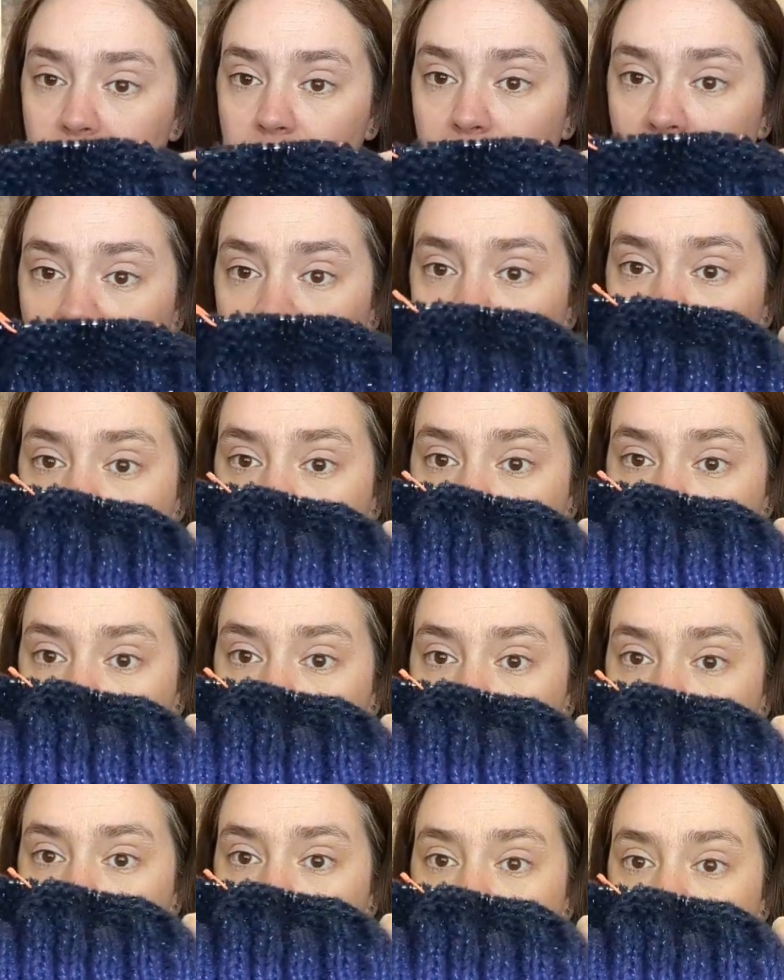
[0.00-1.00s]
But yeah,
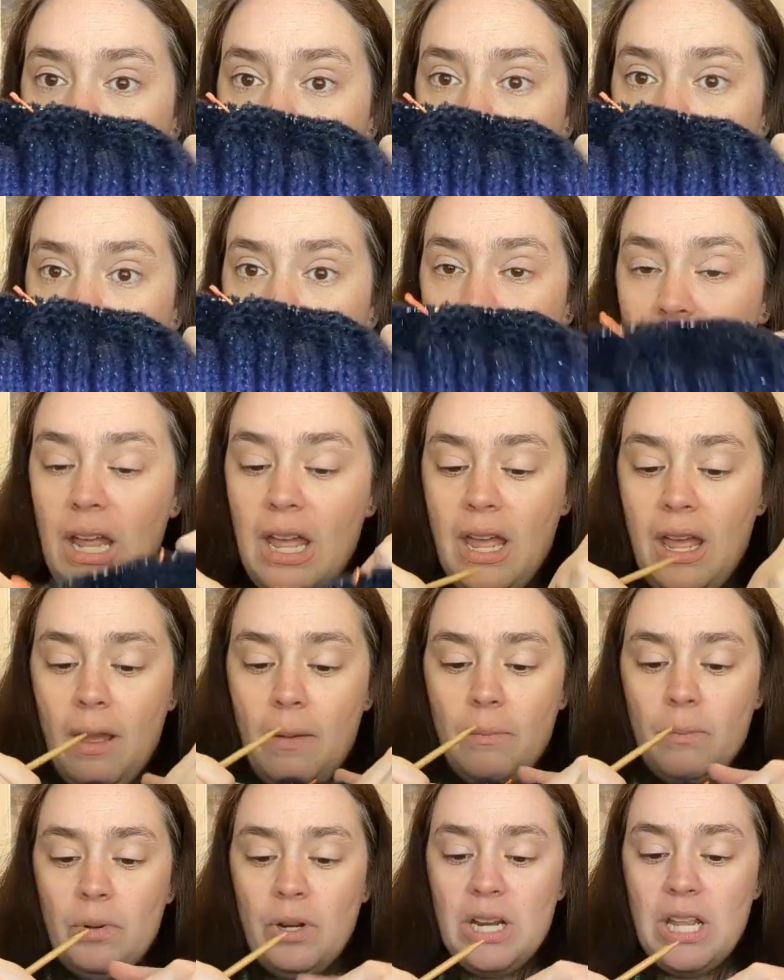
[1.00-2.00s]
it's turning out
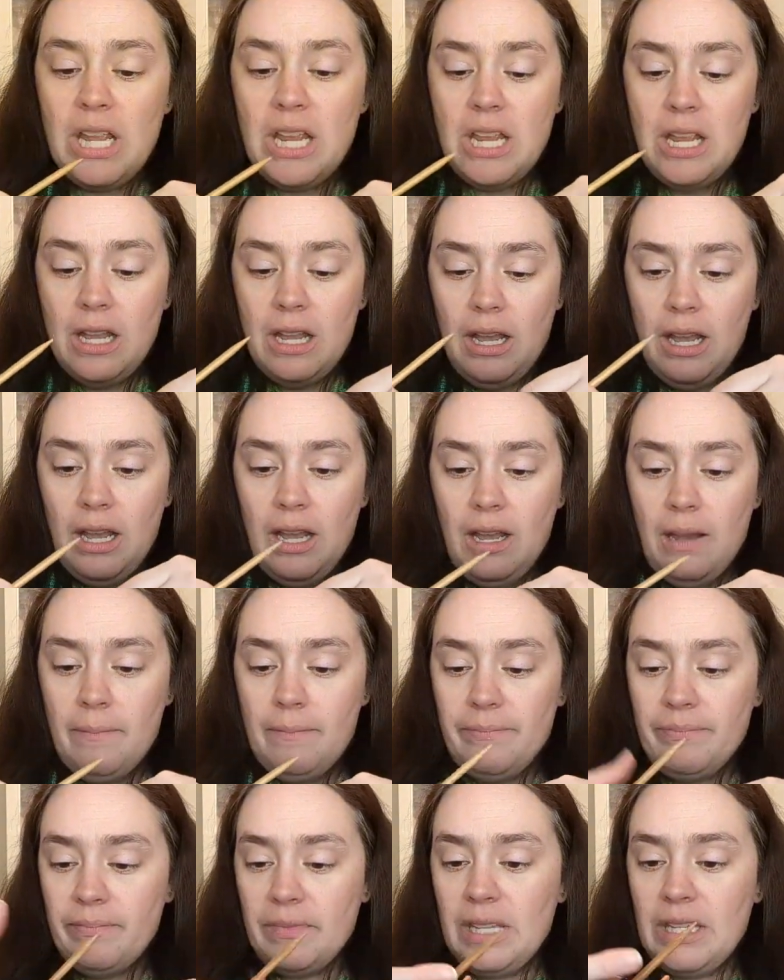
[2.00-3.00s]
pretty.
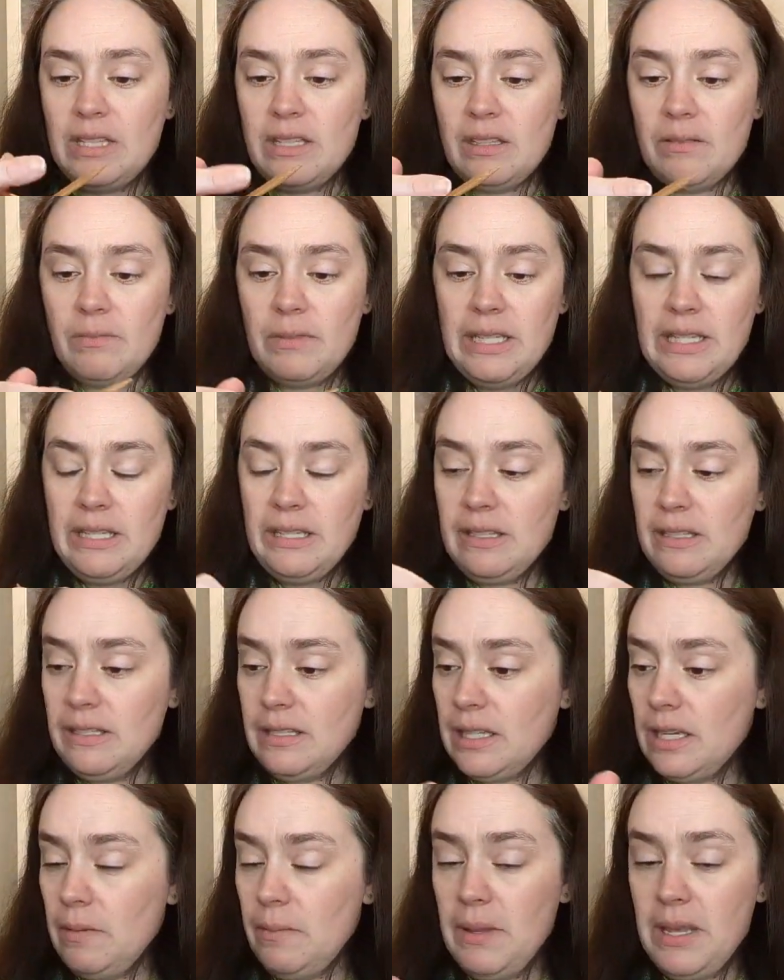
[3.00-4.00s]
This is
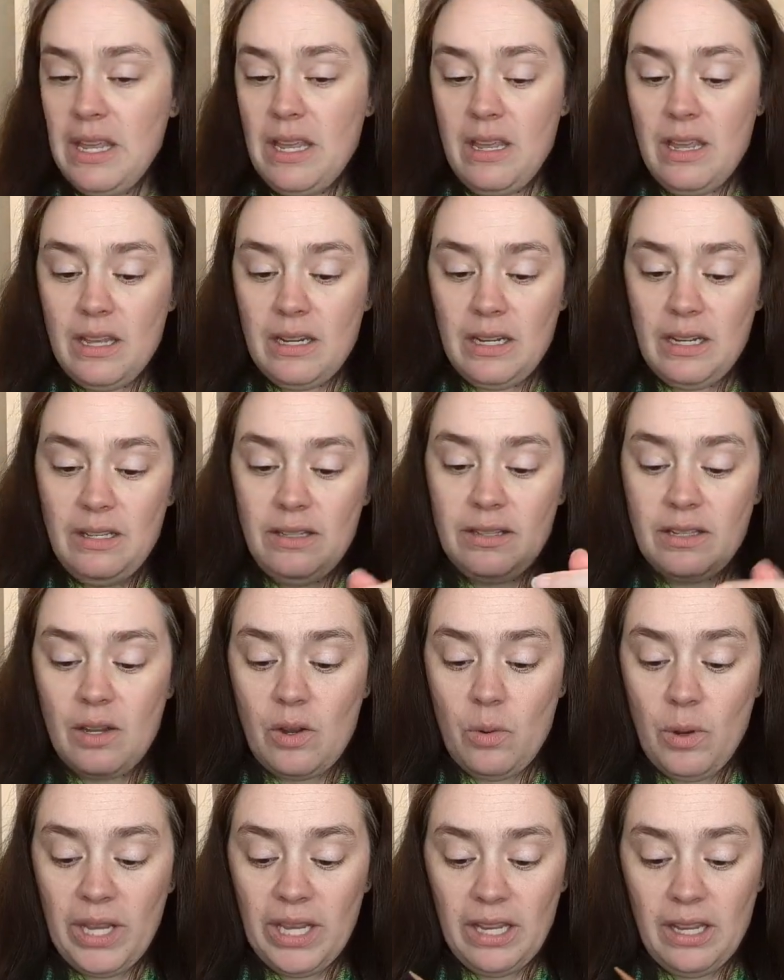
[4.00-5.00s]
going to be a nice
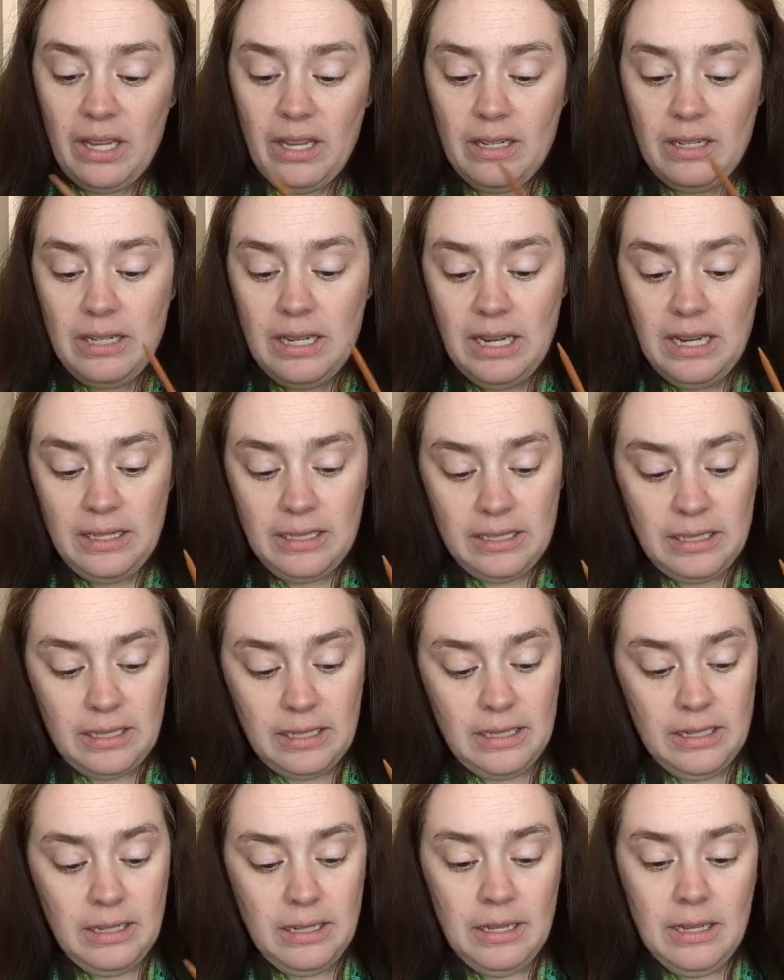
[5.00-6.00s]
quick knit,
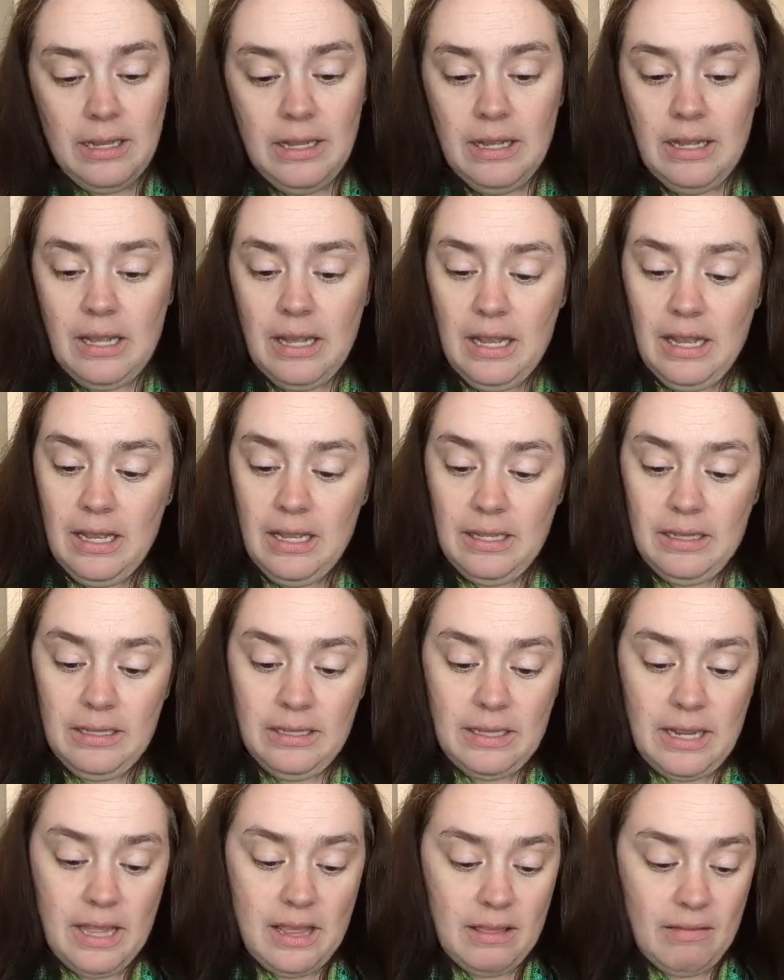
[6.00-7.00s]
and
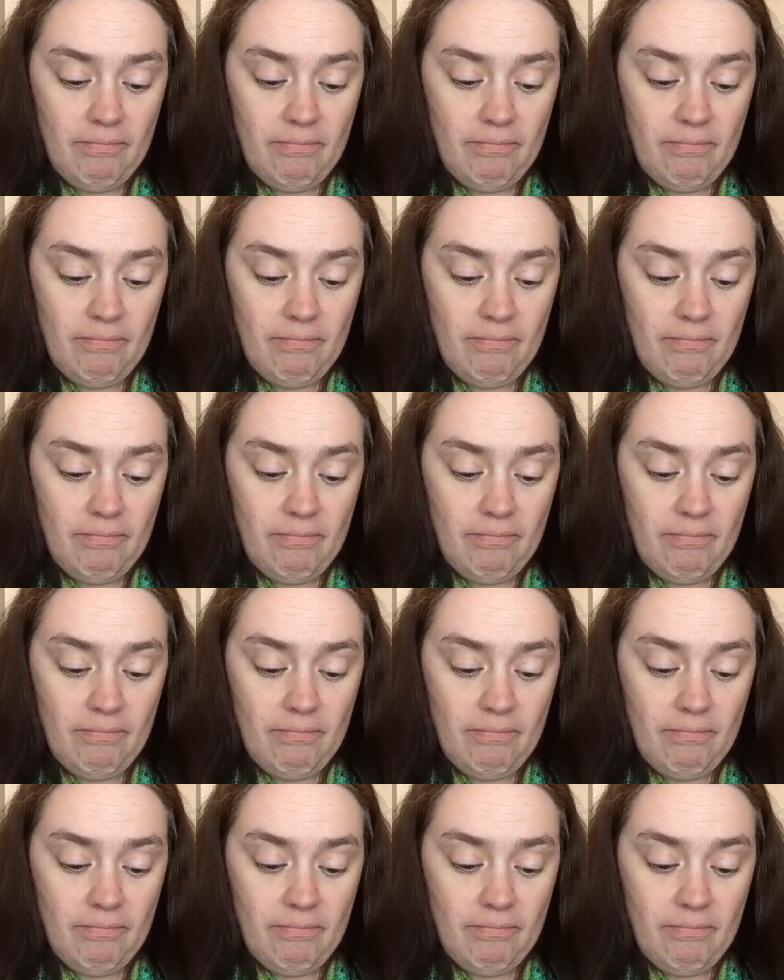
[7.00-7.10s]
I'm